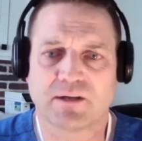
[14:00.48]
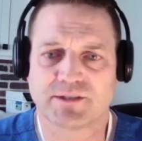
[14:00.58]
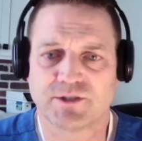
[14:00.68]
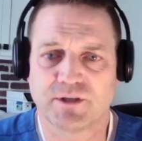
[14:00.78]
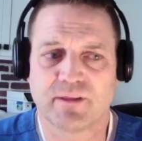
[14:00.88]

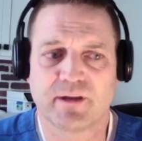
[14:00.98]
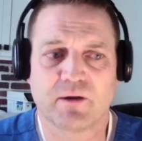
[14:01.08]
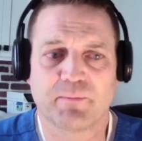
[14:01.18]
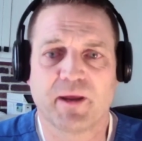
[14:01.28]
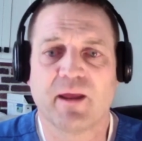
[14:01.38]
oxygen
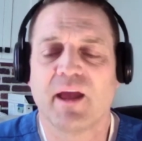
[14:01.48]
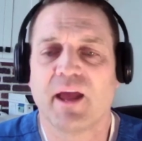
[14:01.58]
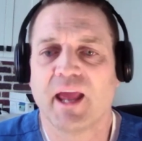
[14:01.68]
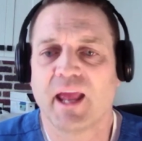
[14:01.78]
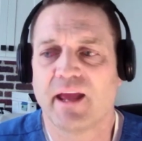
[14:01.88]
therapy?
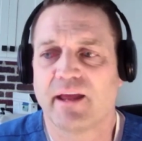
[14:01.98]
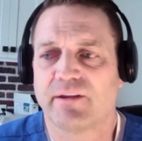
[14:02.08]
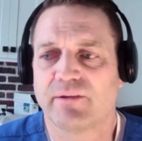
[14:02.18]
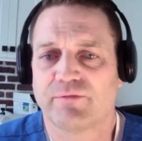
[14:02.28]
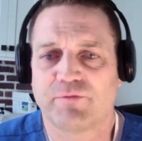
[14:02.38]

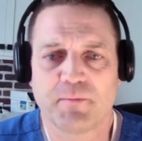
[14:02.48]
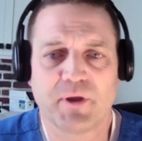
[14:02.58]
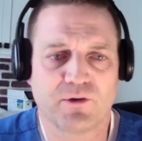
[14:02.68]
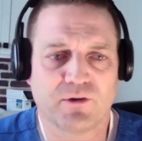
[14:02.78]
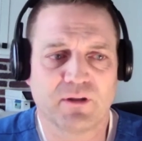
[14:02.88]
And from
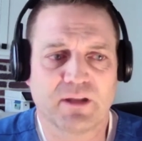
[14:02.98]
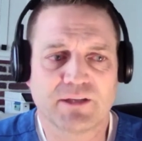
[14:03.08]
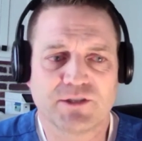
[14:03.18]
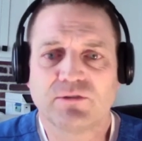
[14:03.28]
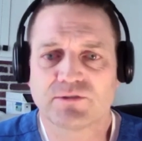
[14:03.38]
a
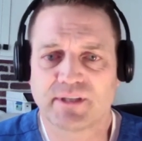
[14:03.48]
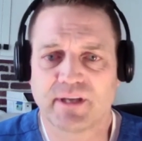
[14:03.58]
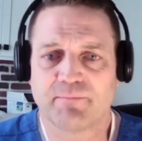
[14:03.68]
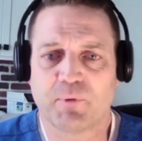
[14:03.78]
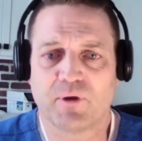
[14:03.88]
neurological
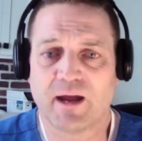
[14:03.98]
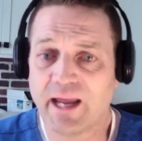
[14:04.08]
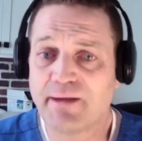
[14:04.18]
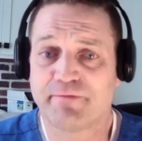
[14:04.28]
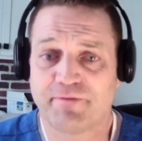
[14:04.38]
standpoint,
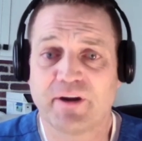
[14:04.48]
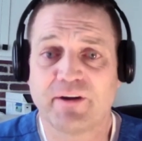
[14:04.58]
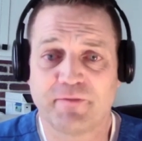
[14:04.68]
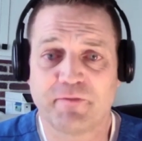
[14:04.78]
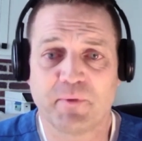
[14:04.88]
I am
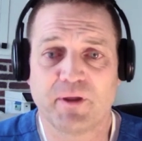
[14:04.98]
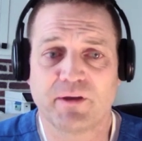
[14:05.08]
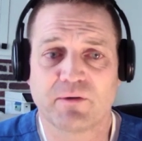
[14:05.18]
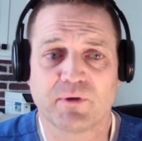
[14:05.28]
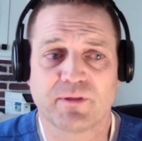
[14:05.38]
very
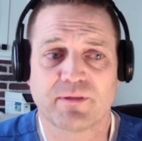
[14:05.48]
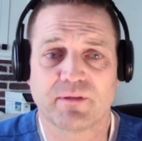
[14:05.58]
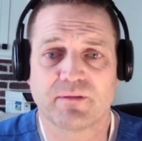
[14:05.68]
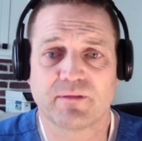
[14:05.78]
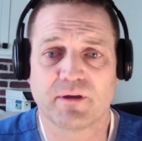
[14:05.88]
familiar with
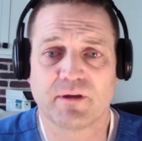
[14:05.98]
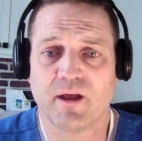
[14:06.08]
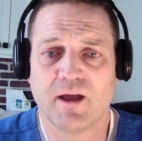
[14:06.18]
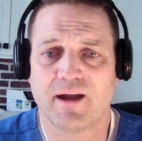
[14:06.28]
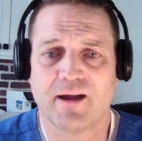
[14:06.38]

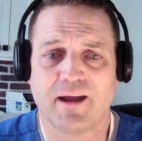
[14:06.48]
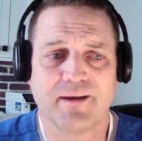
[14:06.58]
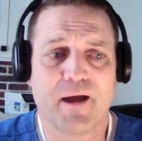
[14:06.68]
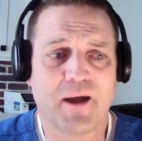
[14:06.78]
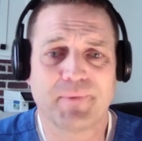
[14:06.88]

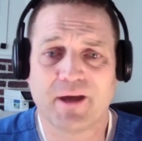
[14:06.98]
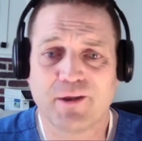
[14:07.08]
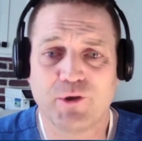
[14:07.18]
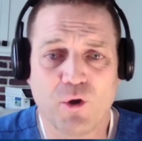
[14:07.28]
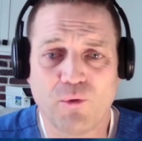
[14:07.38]
I'm not
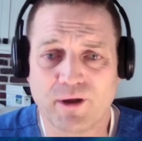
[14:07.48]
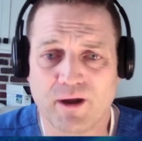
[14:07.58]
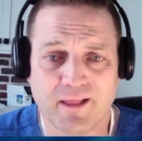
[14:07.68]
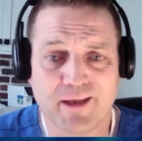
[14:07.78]
a know-it-all.